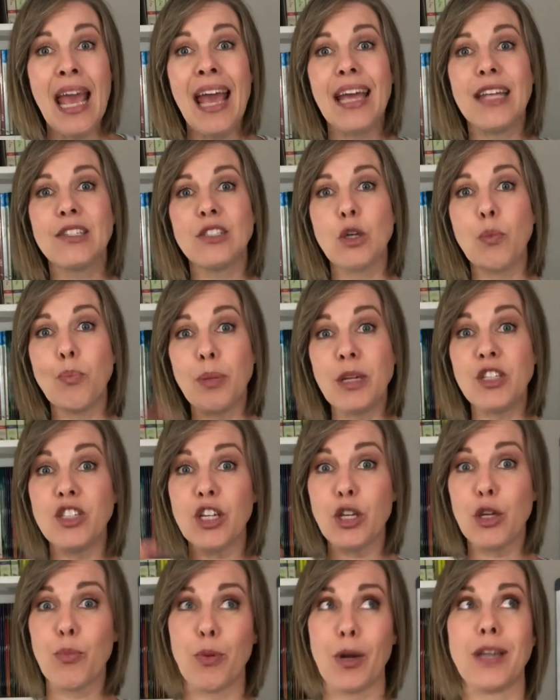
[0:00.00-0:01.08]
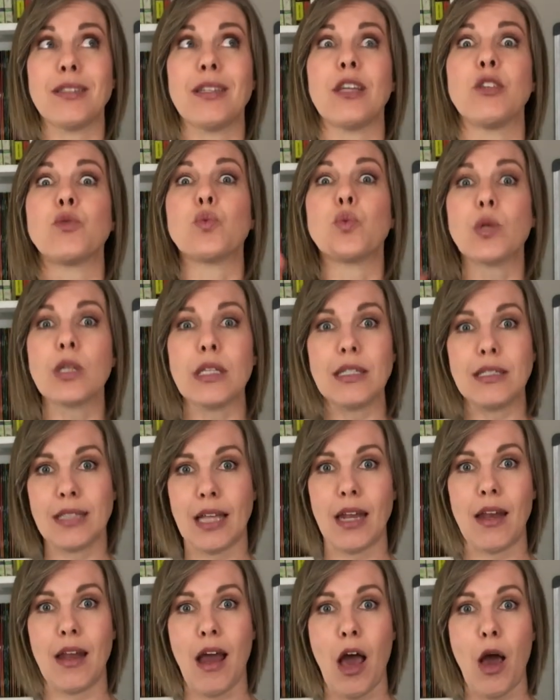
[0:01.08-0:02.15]
And so BJU Press has really
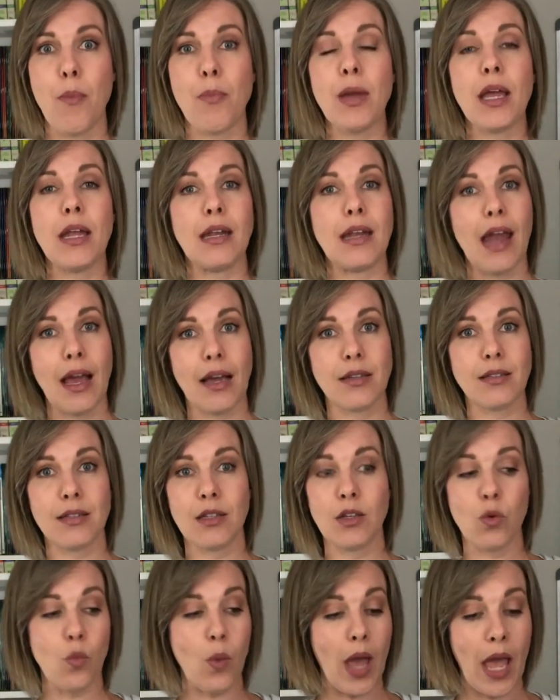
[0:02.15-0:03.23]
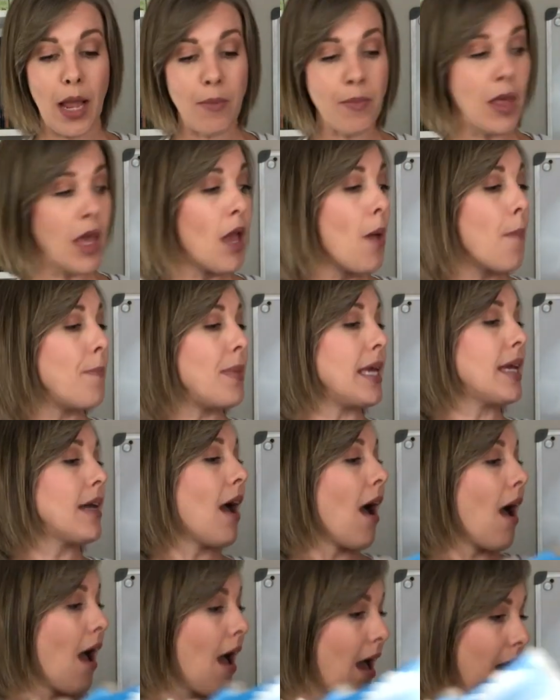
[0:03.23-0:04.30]
set it up in an excellent way
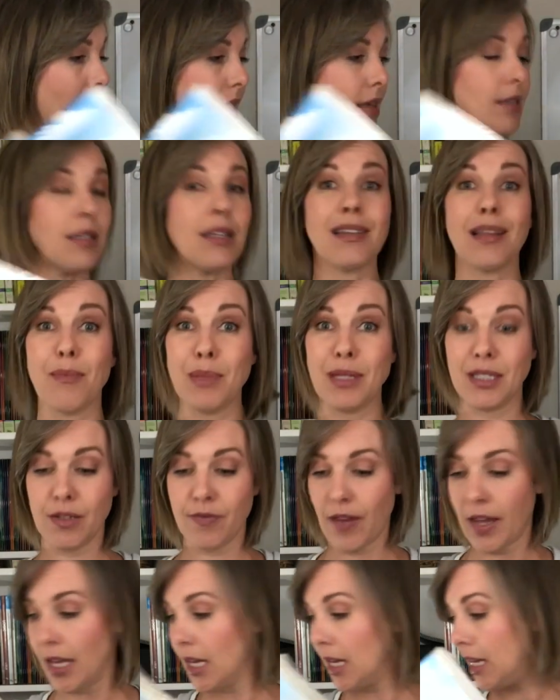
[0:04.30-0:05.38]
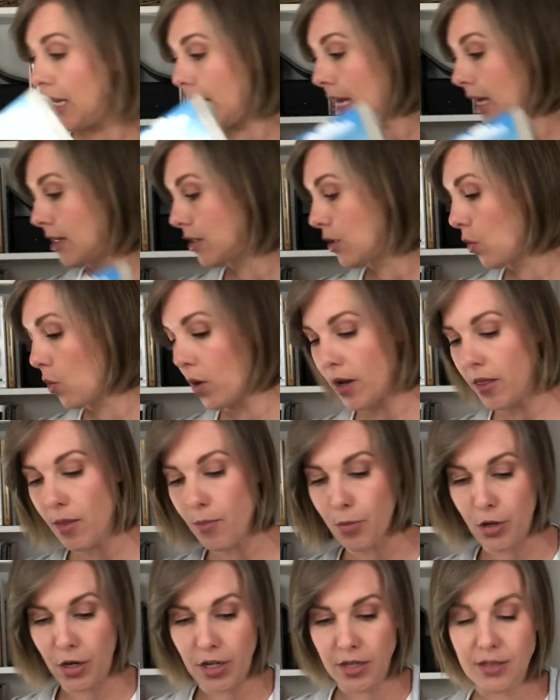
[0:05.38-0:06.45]
because, let me see if I can get one of the
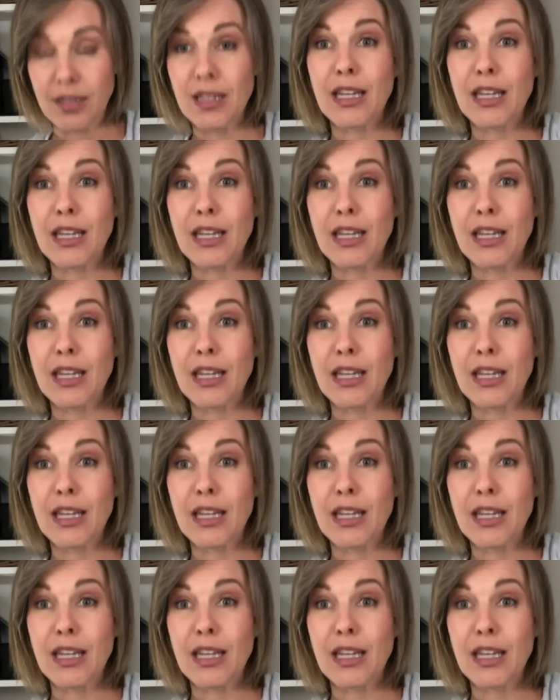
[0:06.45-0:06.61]
books.